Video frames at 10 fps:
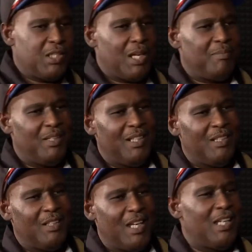in jam band,
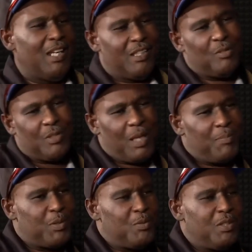and I took the
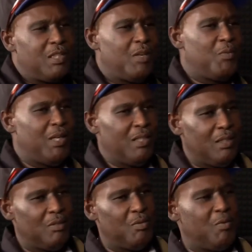opportunity. We
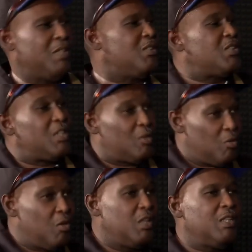went to St.
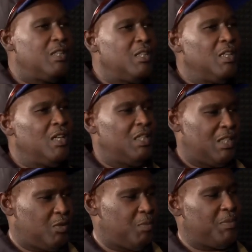Croix, mm-hmm.
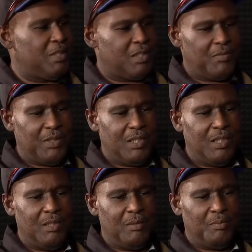and that's where Pass
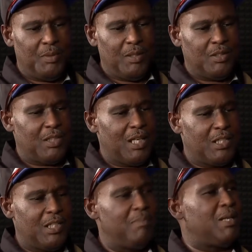17 Plus
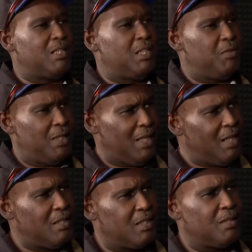actually
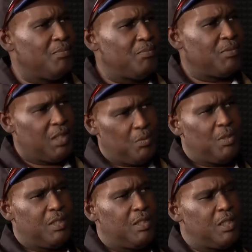materialized.
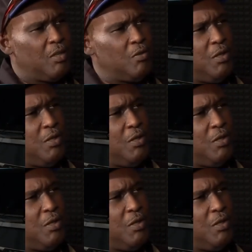In St.